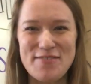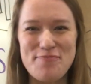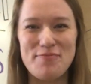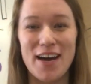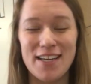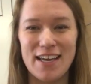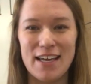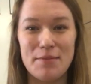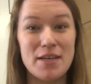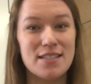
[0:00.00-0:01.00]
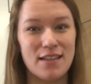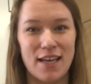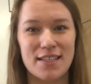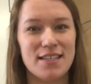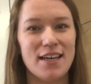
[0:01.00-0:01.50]
my name is
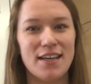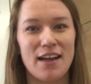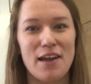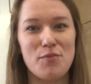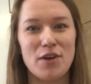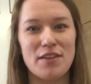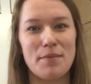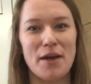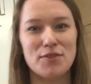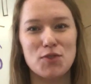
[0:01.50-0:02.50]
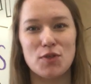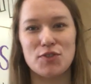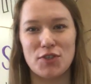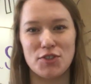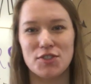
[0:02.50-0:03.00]
Alexa and I am one of the mountain school
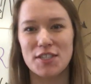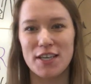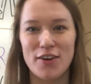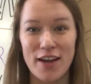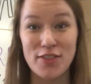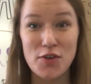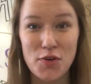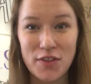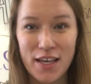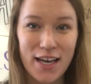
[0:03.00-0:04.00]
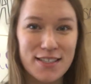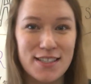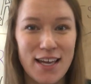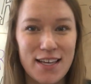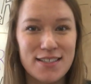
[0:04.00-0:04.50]
instructors here at the North
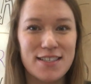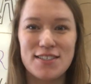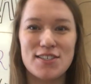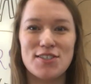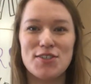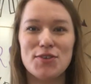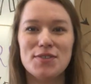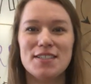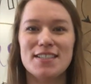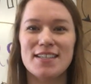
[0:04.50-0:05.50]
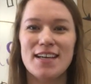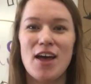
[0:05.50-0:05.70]
Cascades Institute.